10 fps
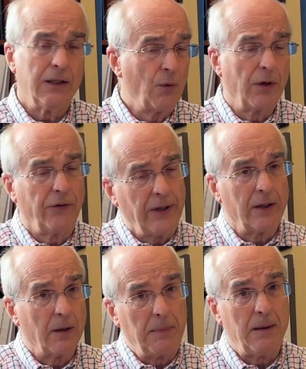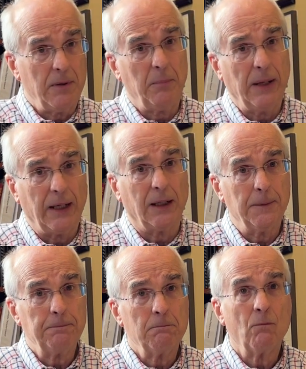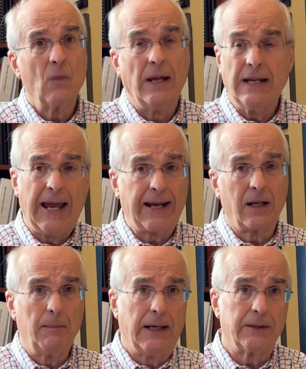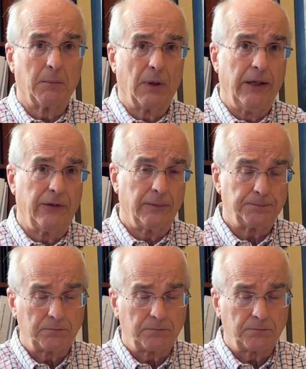you want to sell the baby pig, and you haggle about the price.